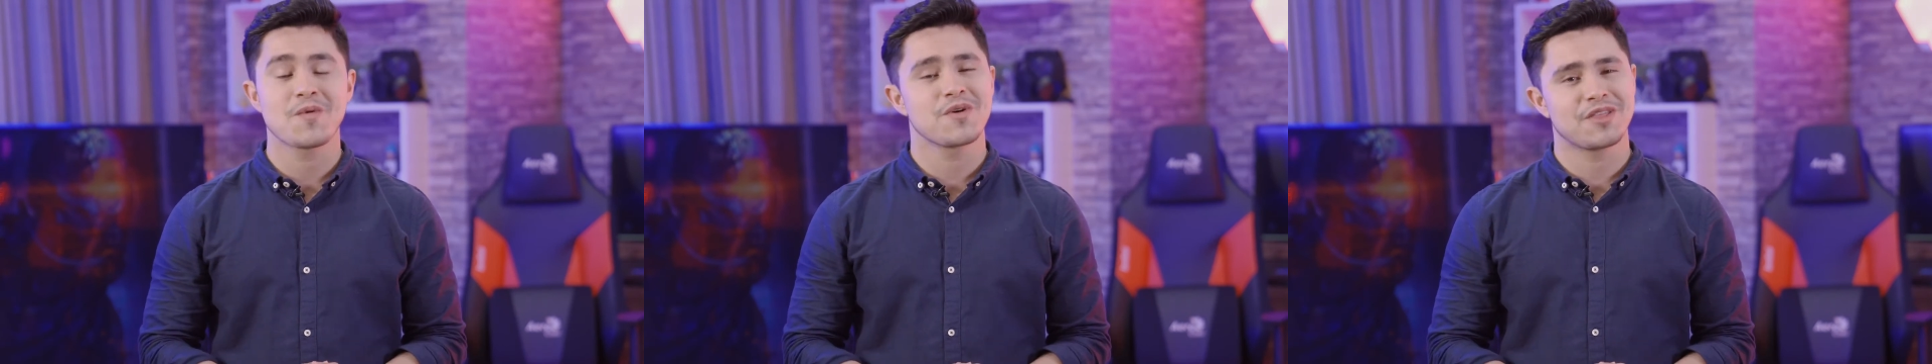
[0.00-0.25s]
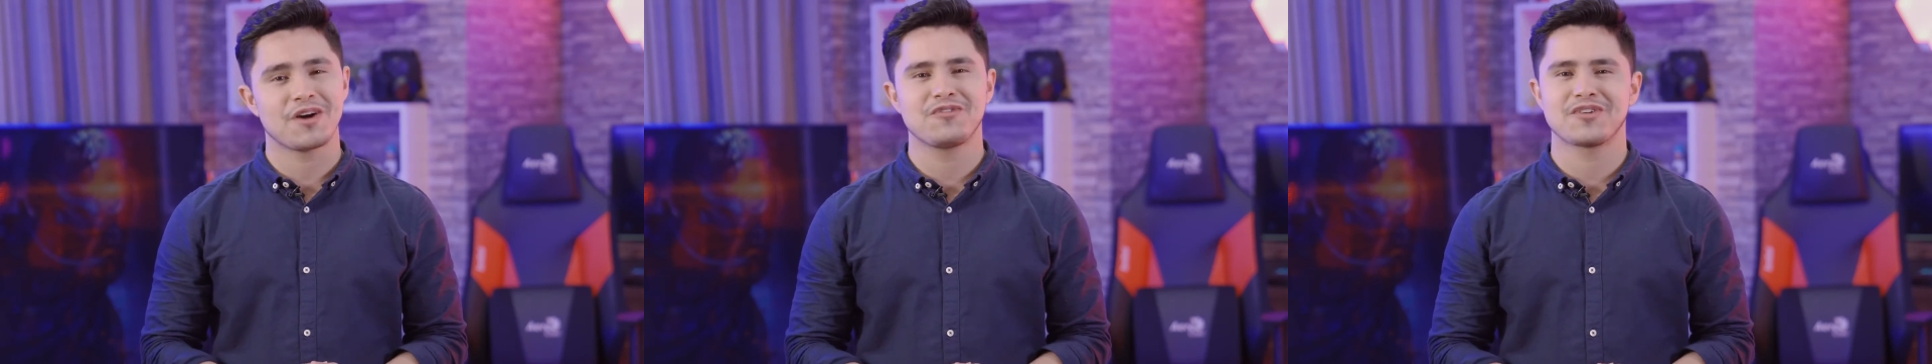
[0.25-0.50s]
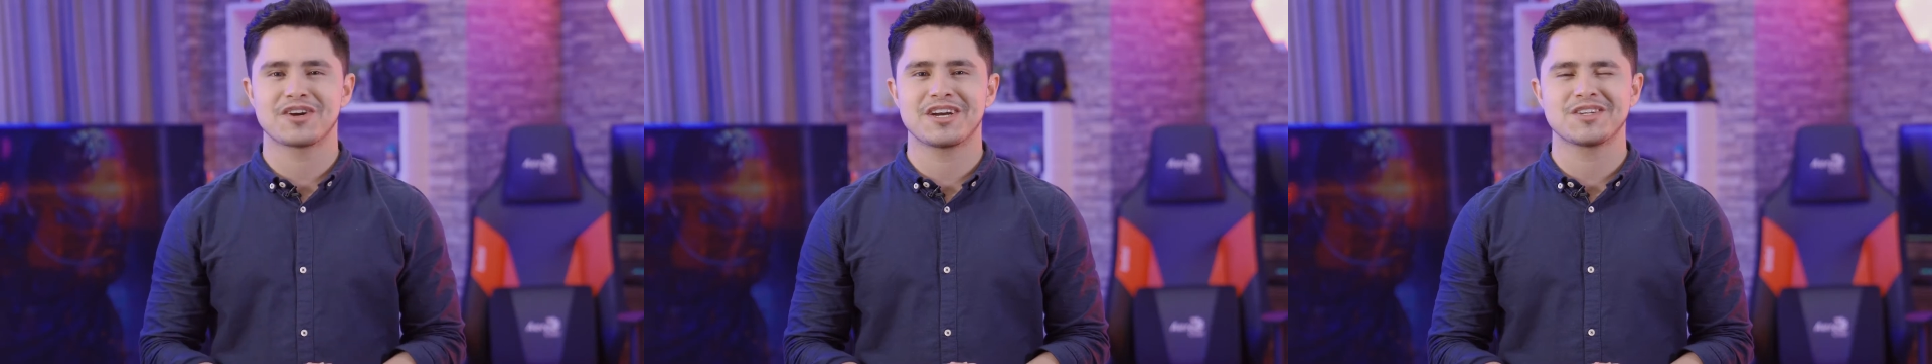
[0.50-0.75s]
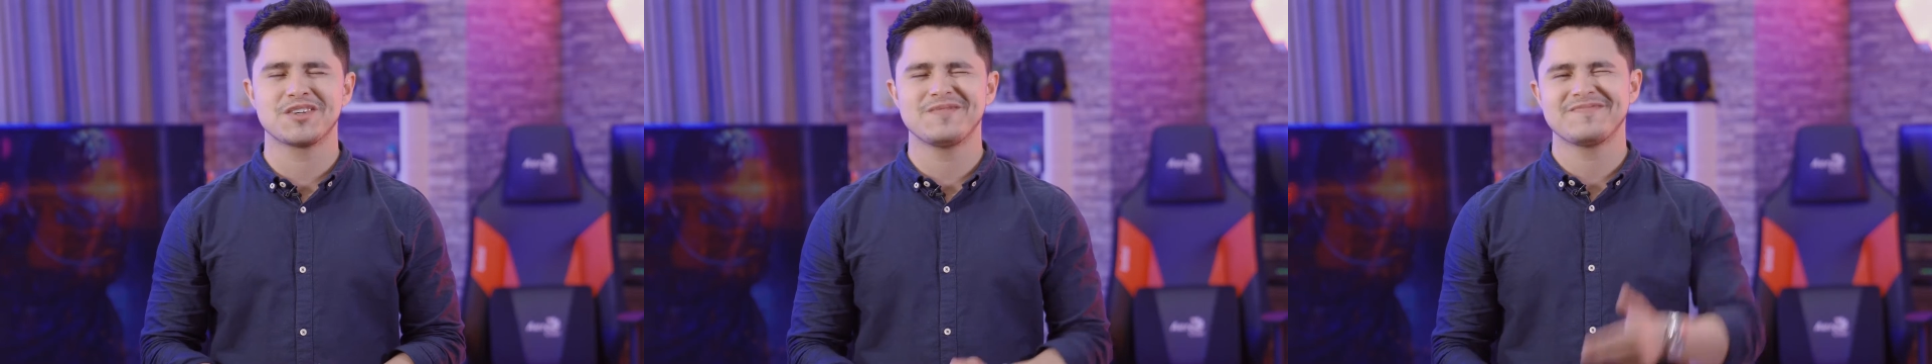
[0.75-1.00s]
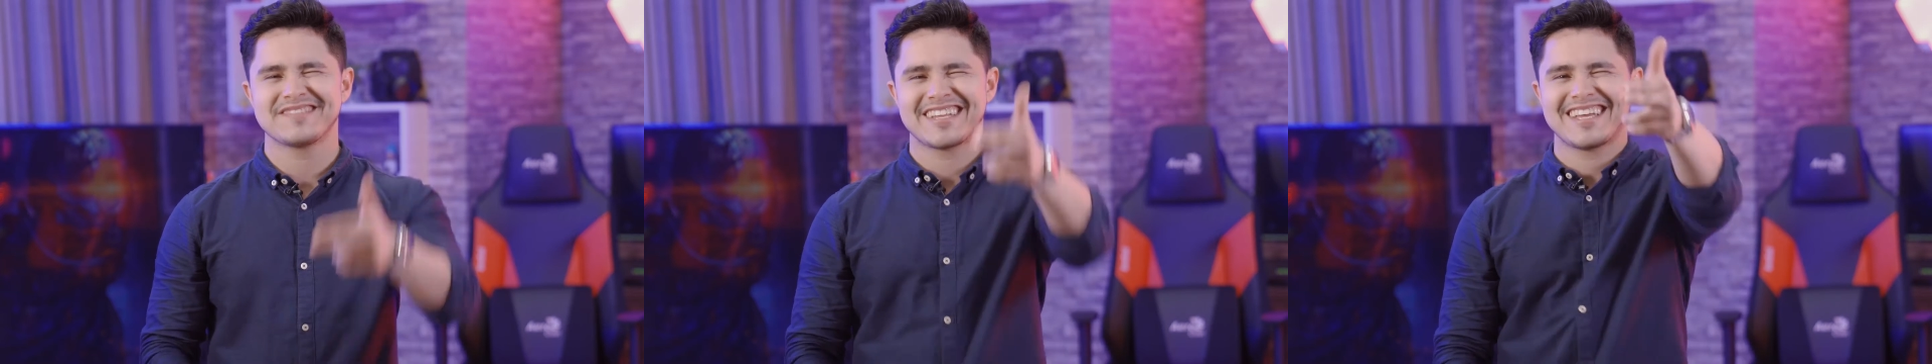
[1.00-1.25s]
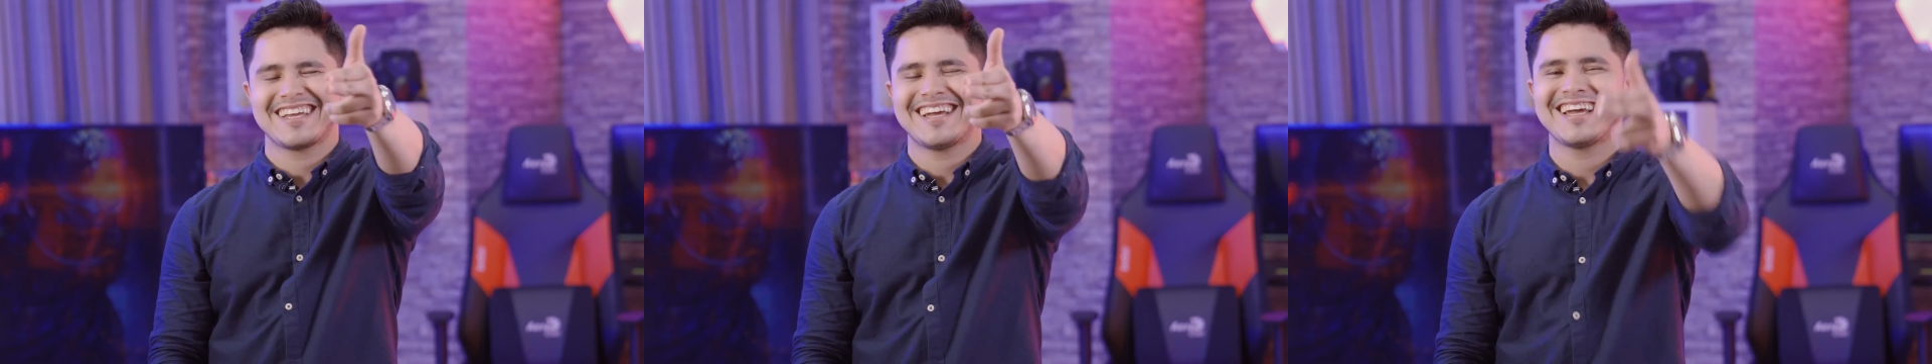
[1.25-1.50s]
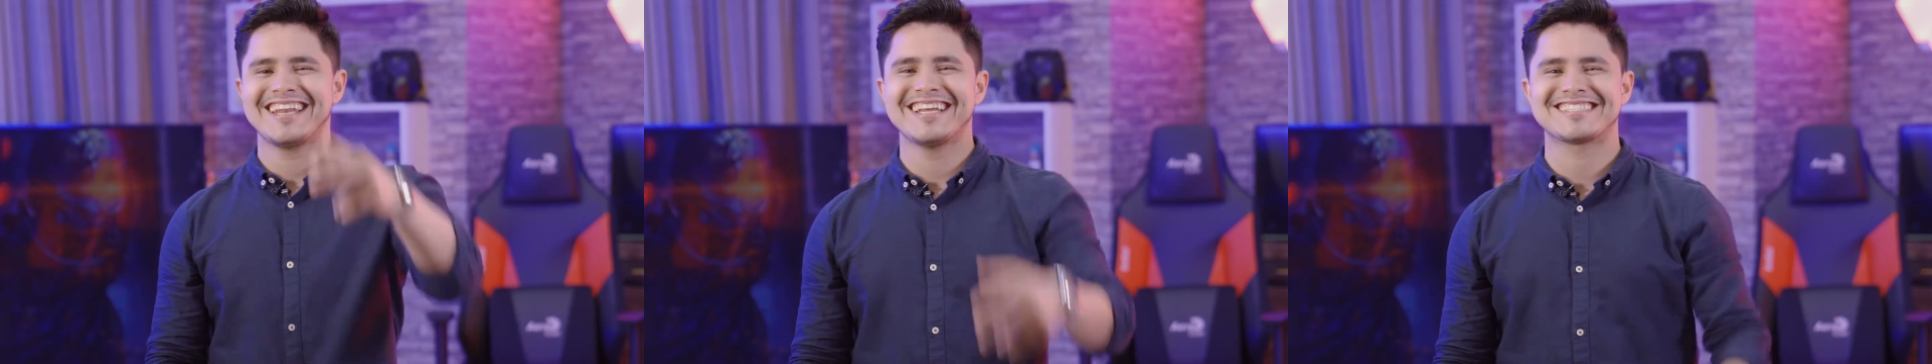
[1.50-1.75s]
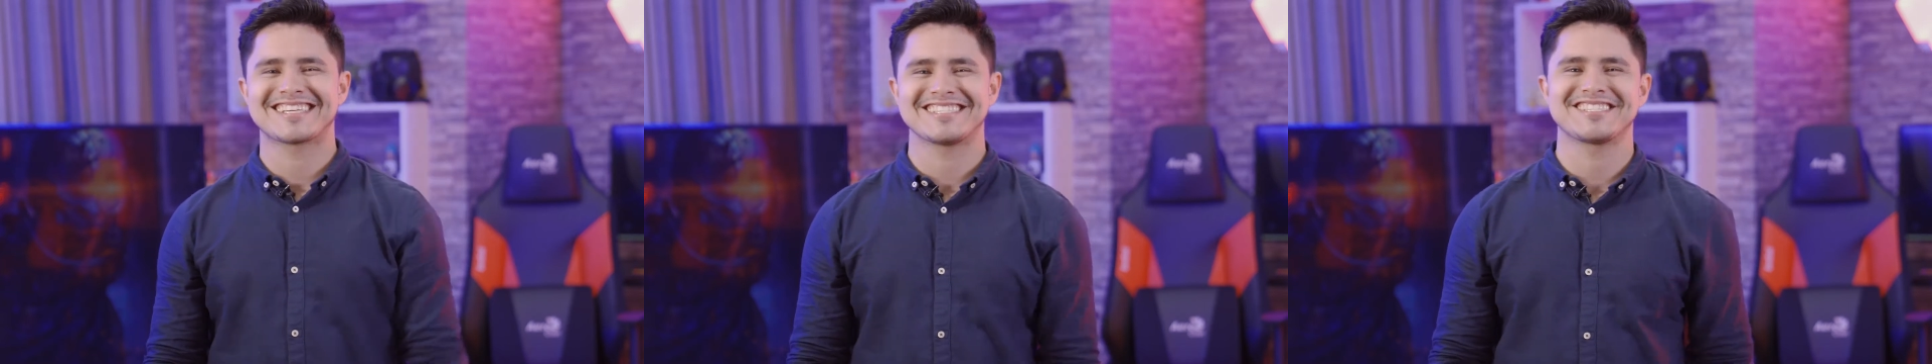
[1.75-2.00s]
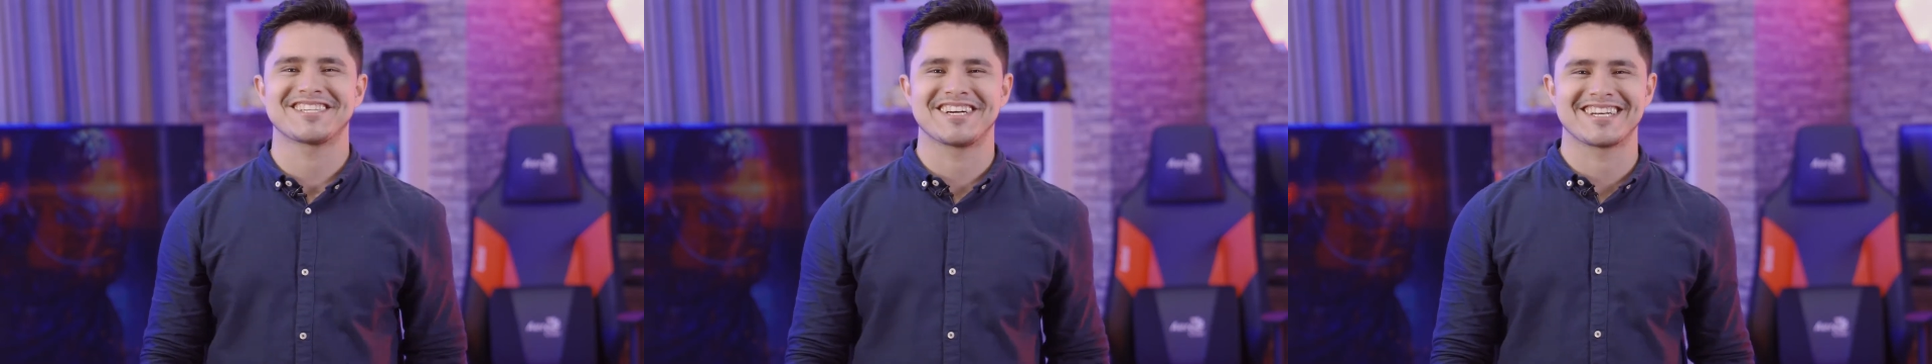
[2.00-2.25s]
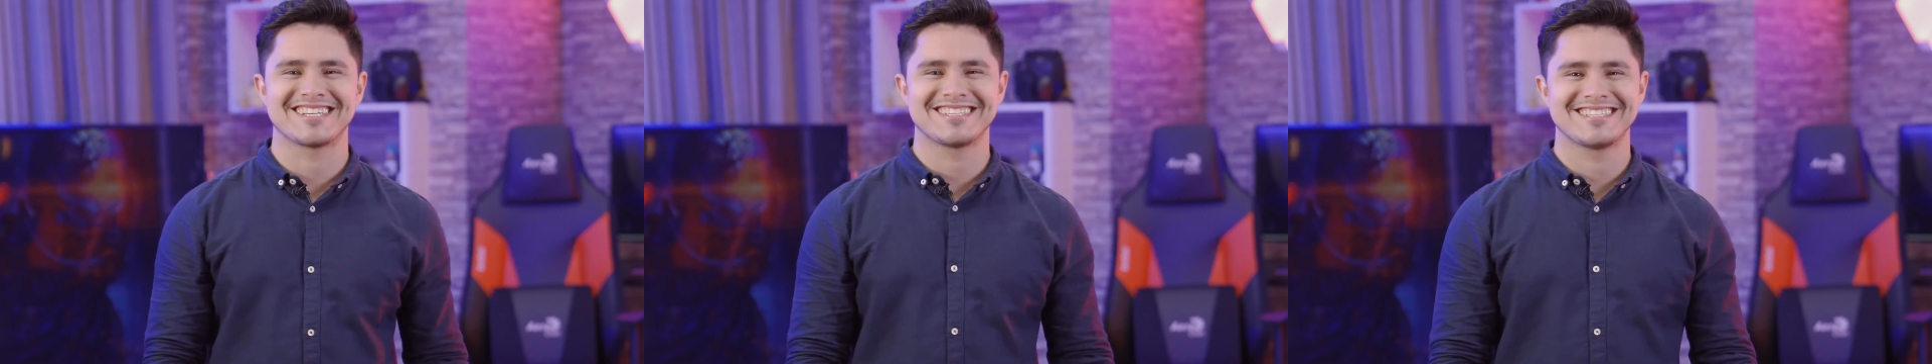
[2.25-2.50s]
Without further ado, let's get started.